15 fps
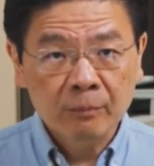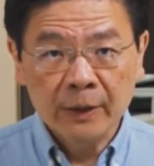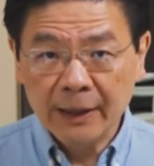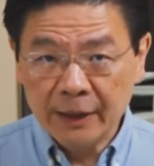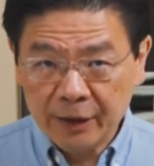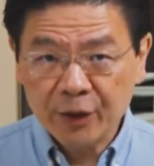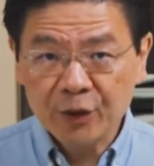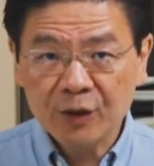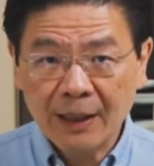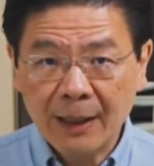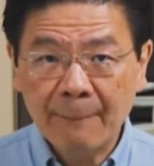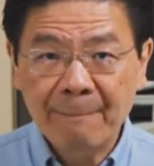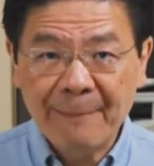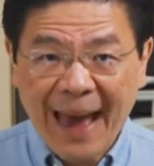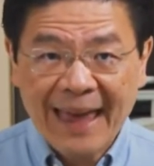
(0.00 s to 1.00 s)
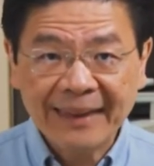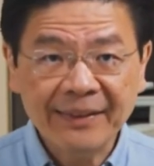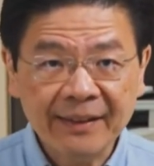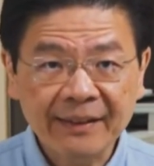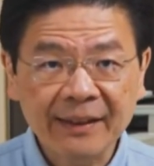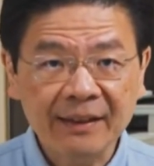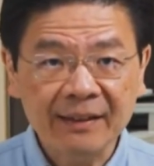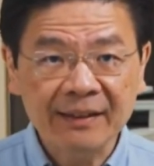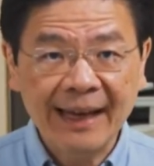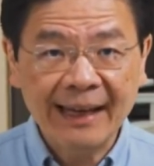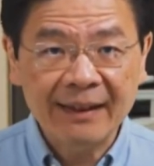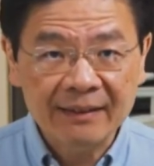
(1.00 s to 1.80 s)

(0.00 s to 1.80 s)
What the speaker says: It is abandoning the